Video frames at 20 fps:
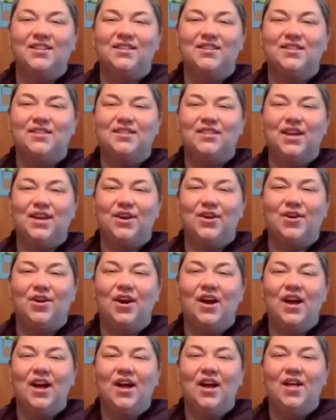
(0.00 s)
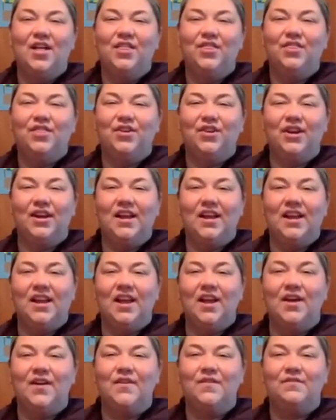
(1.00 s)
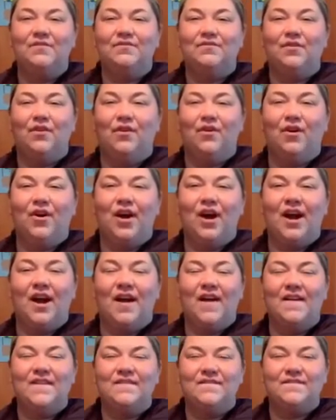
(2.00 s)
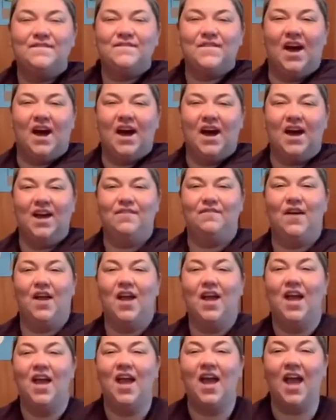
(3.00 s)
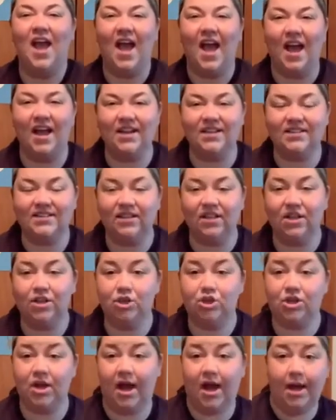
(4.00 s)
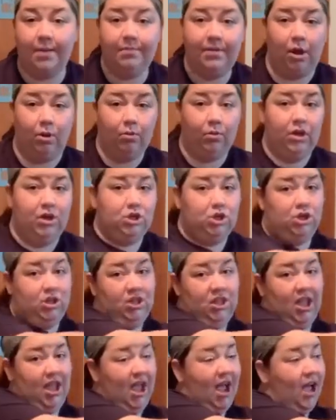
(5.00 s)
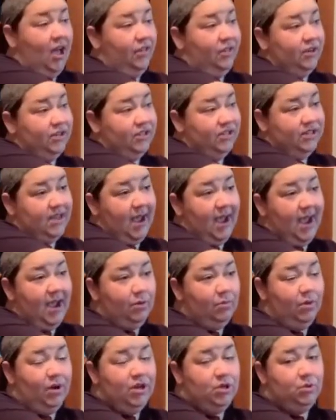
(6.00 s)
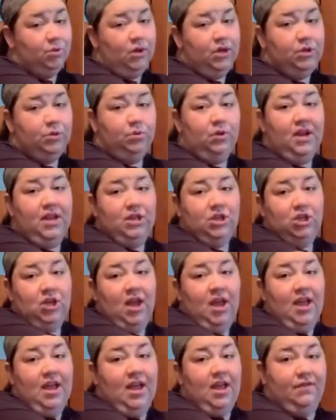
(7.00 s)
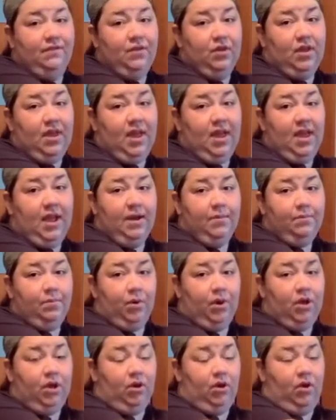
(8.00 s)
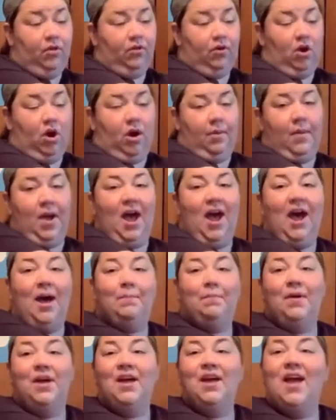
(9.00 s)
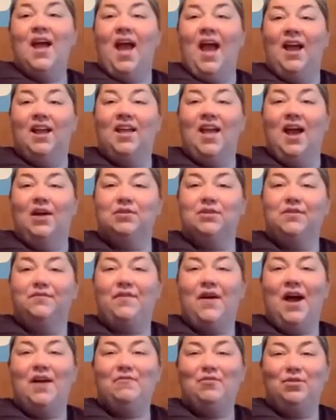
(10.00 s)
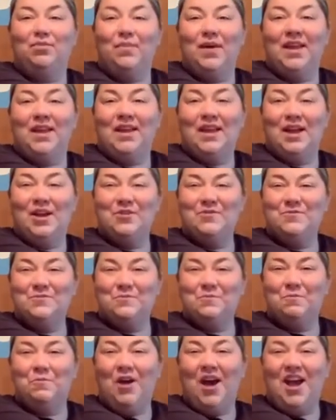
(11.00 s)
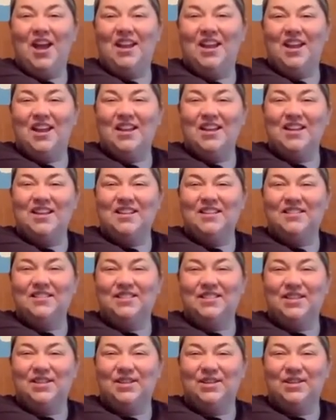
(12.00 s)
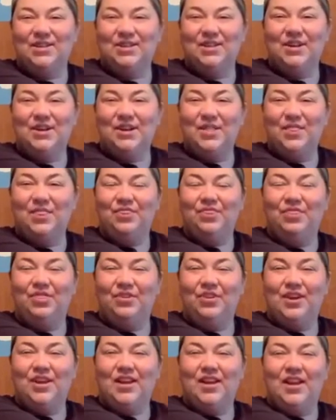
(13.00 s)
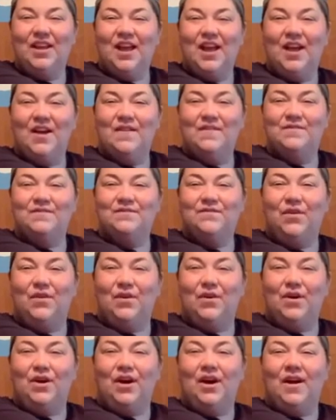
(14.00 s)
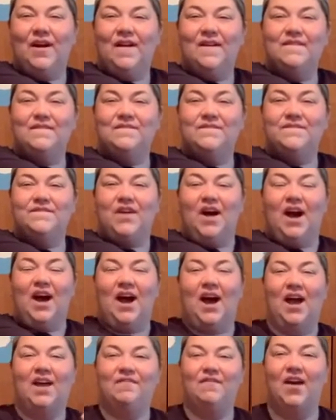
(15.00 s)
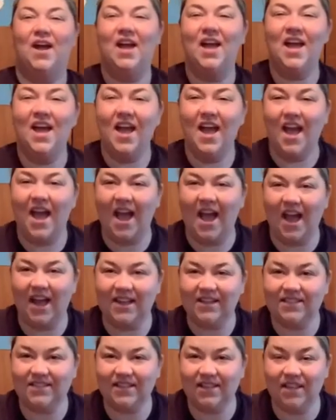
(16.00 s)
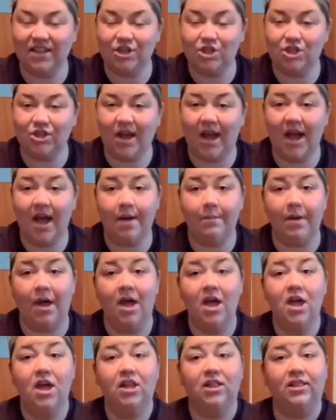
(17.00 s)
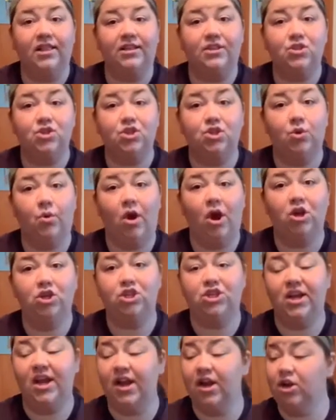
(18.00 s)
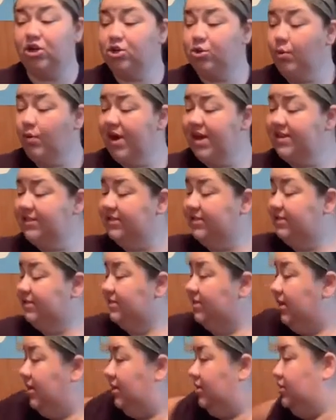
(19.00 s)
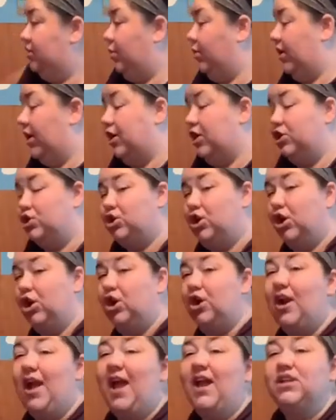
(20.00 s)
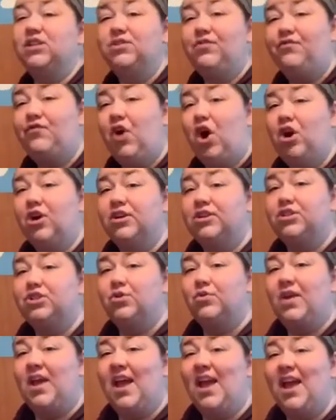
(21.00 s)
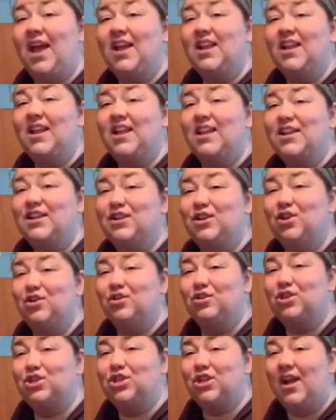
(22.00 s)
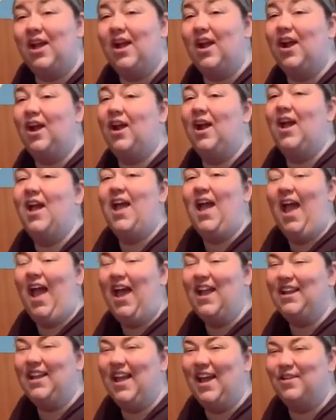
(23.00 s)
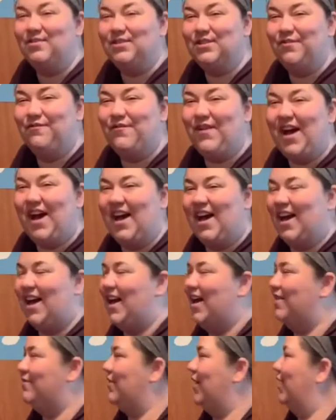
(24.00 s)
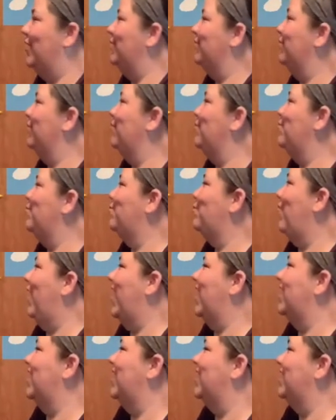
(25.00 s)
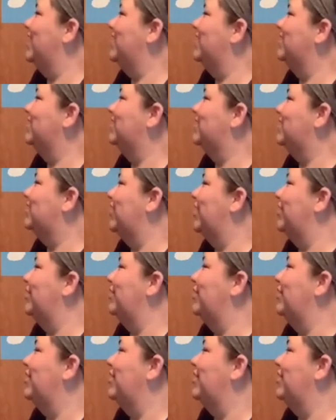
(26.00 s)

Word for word: two, three, four, five. Excellent job. Now reach to the other side. Reach, reach, reach. If you can, bring your other arm up and count to five with me. One, two, three, four, five. Excellent job. Let's do our chair twists. So we're going to turn as far as you can in your chair and count to five. One, two,